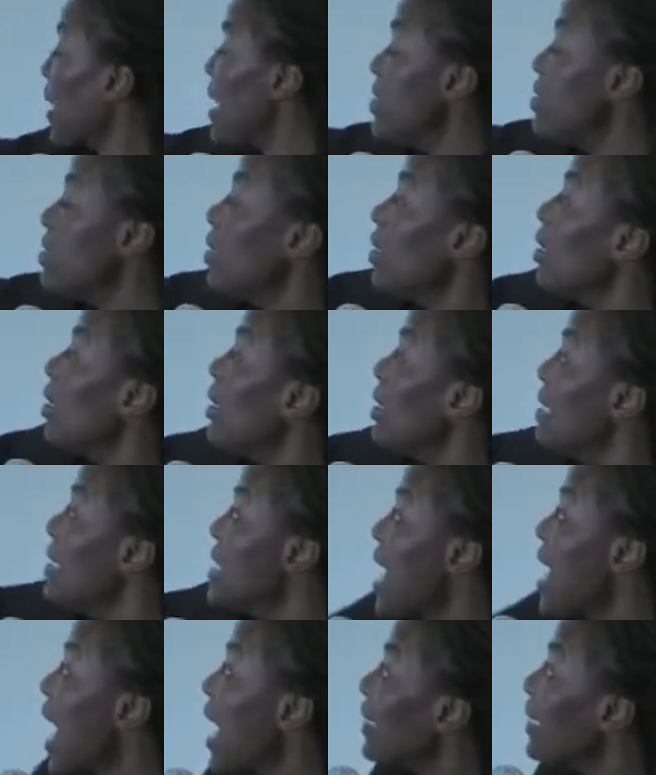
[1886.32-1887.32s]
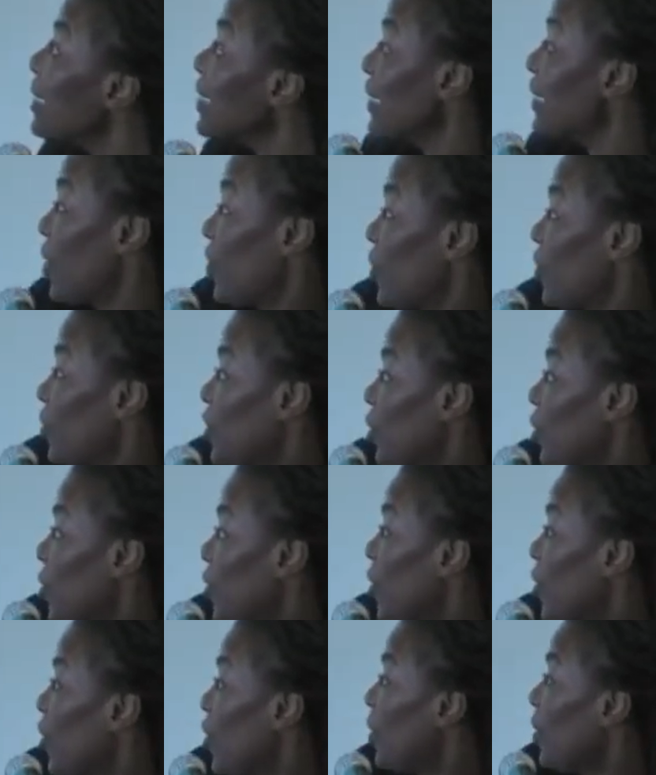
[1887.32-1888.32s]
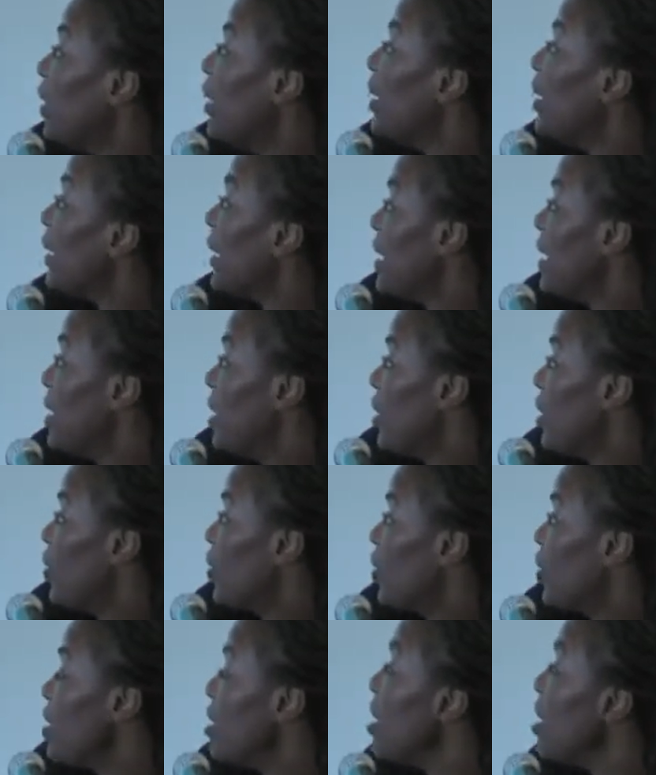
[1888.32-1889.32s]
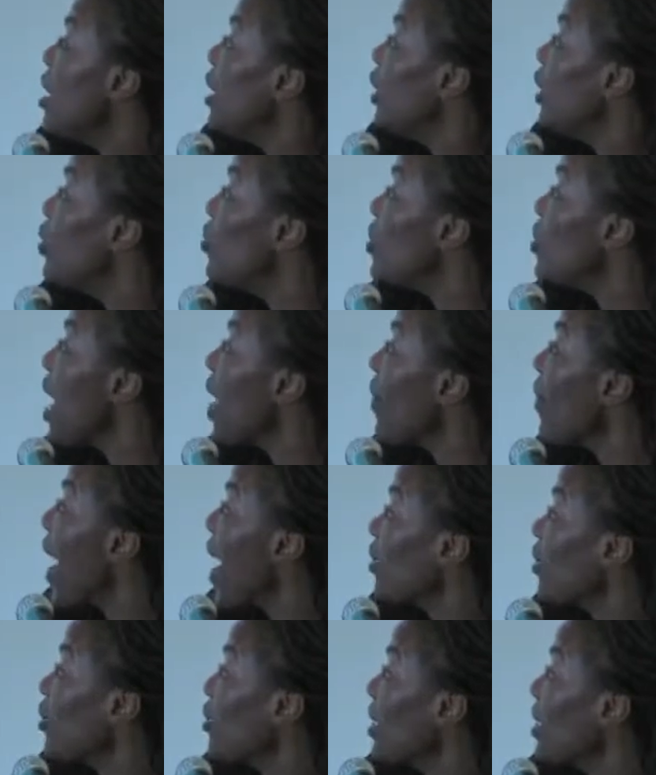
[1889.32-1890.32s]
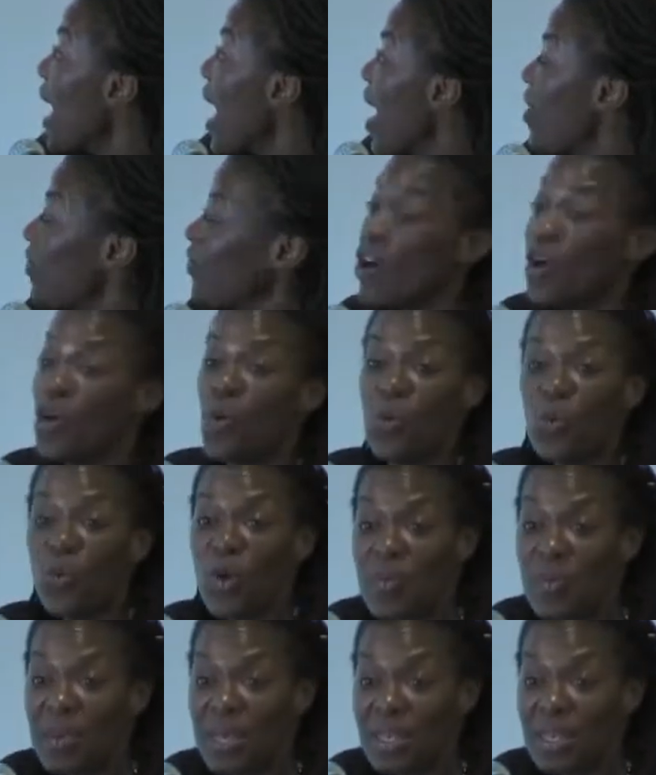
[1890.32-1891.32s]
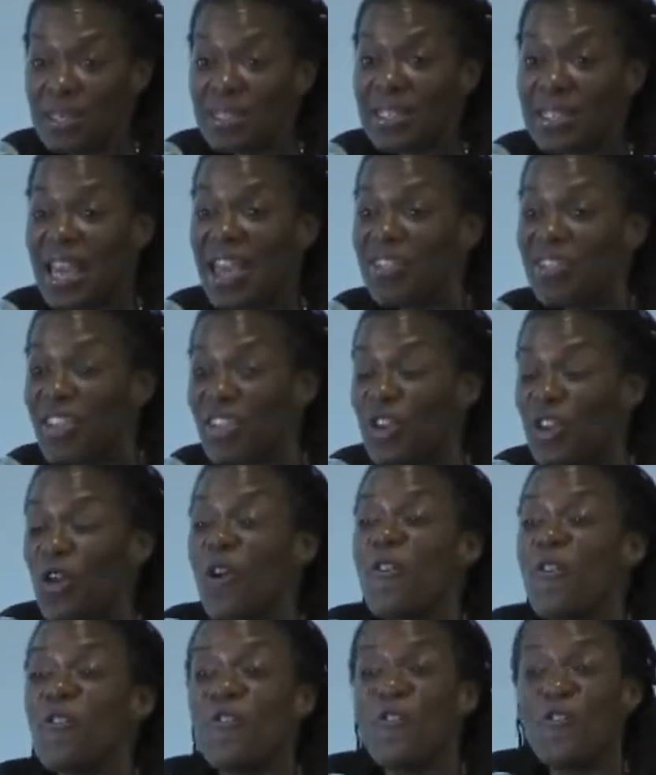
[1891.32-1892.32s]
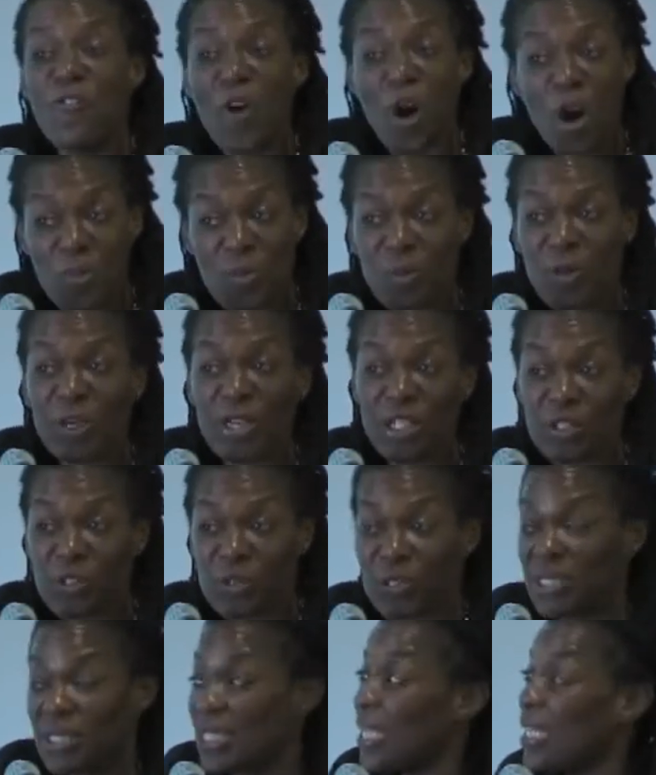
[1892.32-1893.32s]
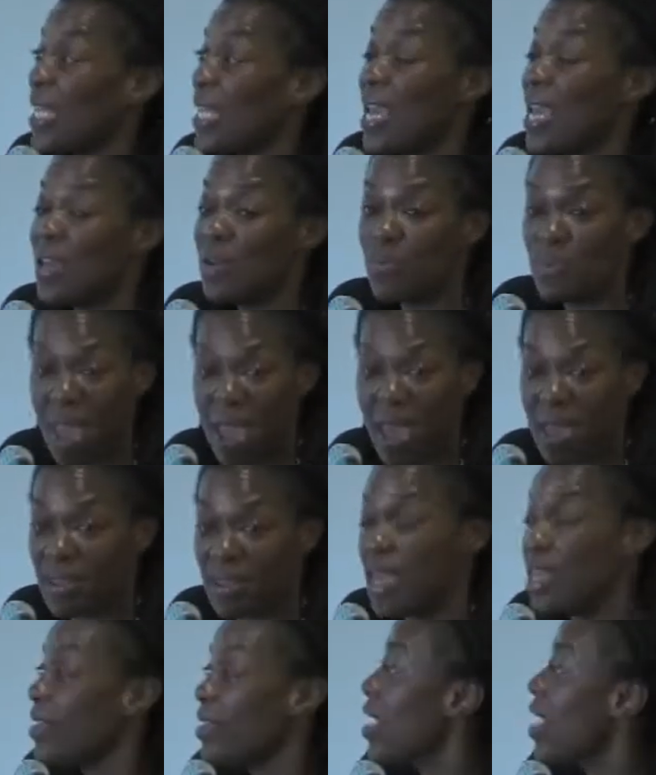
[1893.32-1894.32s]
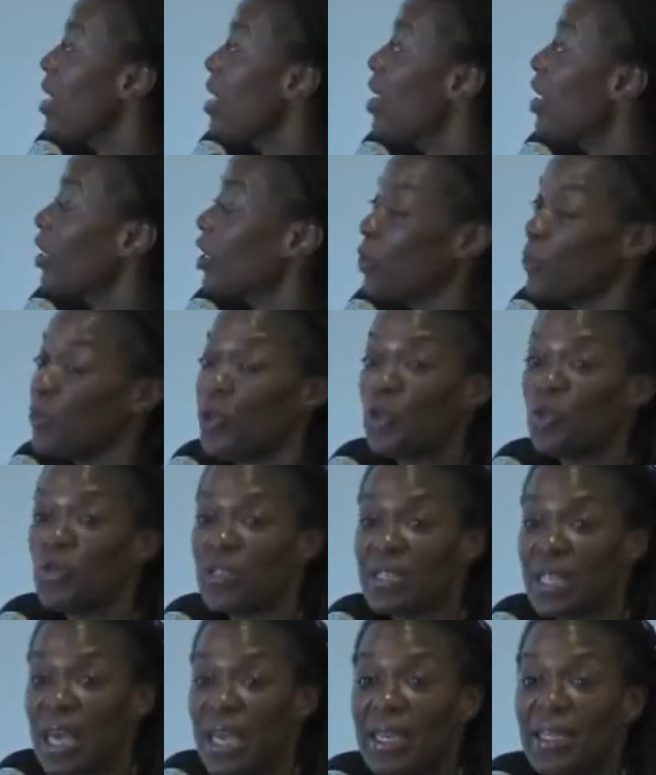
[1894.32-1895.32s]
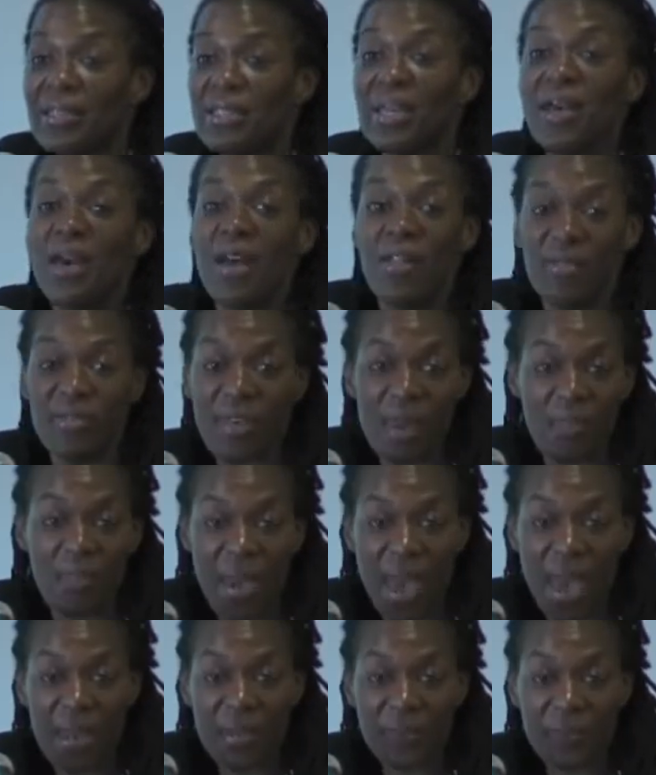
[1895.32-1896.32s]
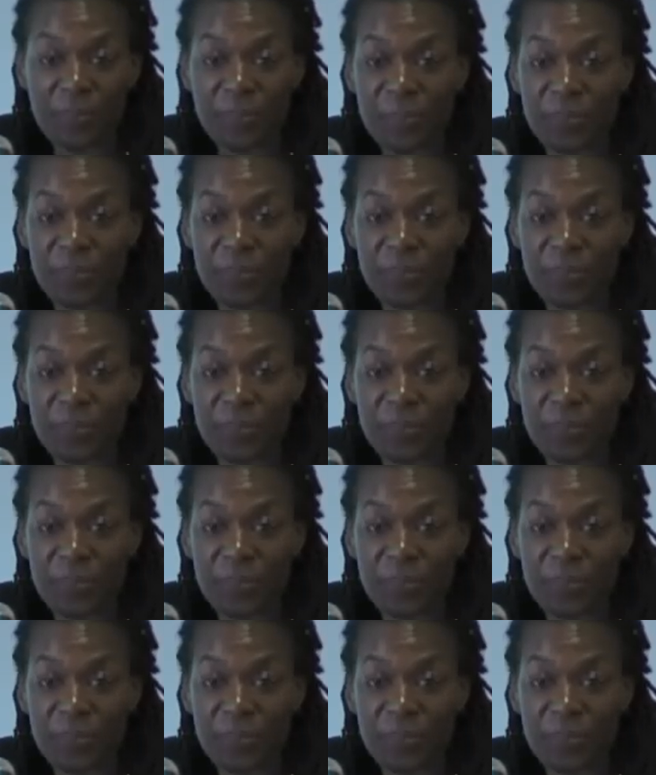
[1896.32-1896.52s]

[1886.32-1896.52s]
In the non stereotypical condition, you now actually have women saying that they're far more interested in, math, in, in uh, computer science than men.